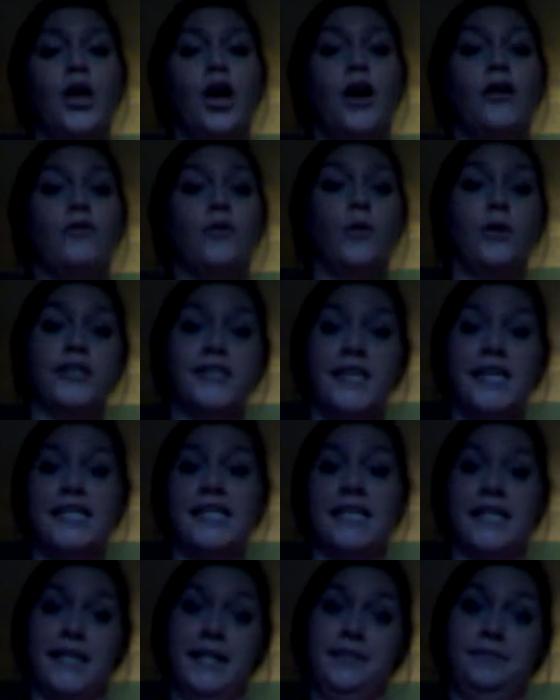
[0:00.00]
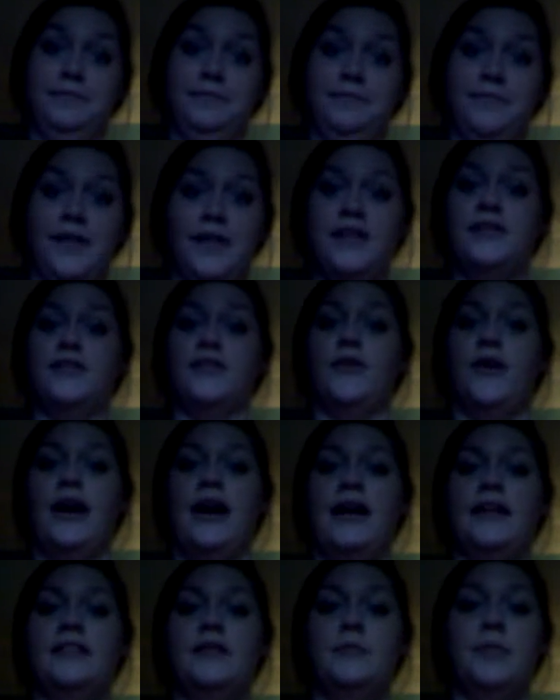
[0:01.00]
Of course I didn't, so I
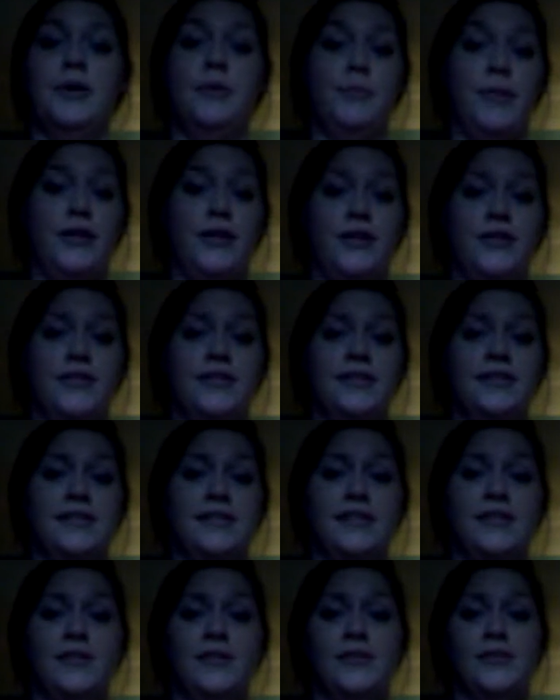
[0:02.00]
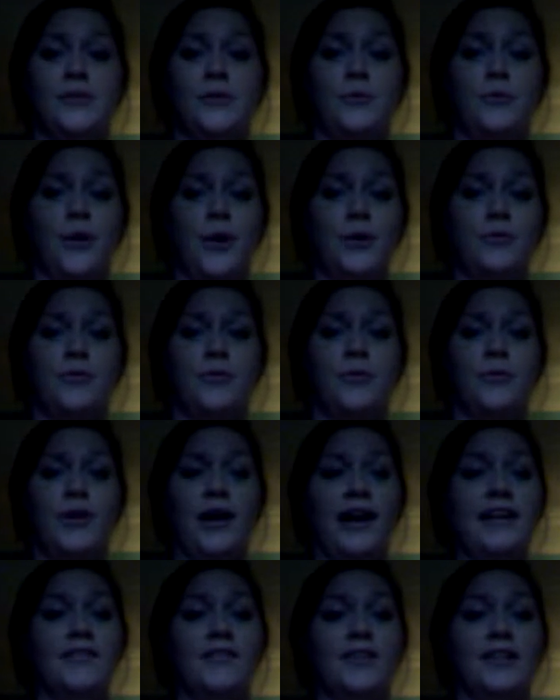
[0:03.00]
had to put my nursing skills to work
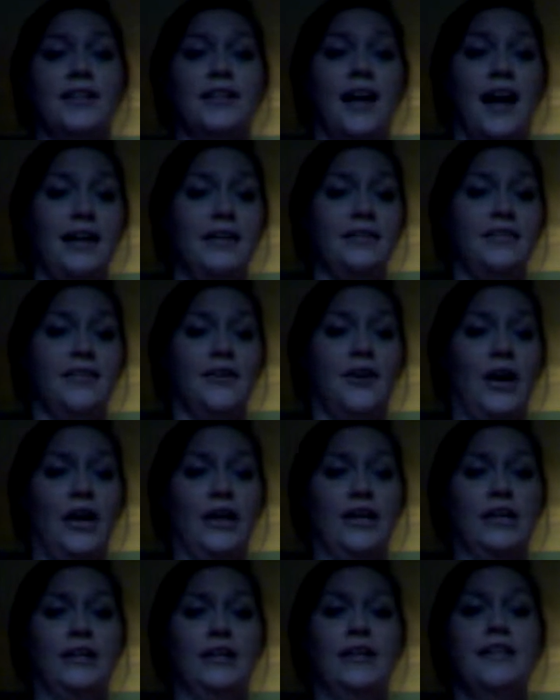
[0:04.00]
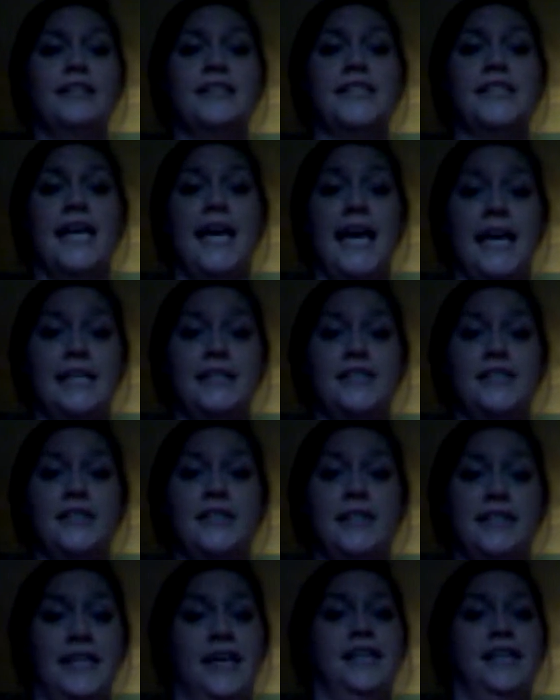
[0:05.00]
before I even got in the car to head to
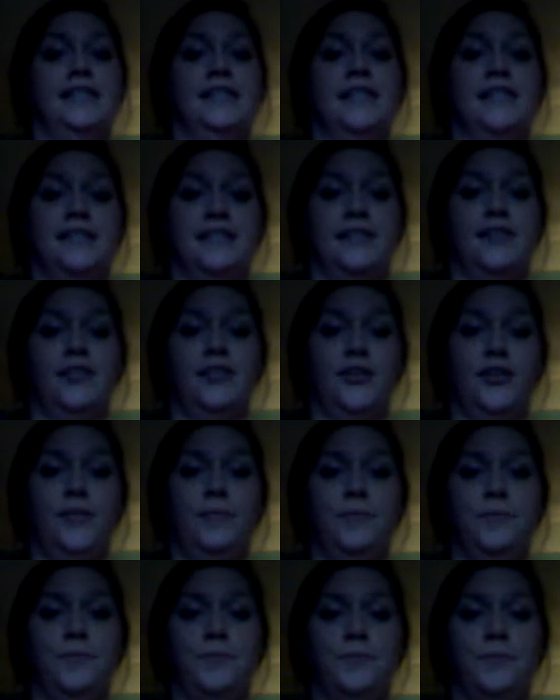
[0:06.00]
the testing center.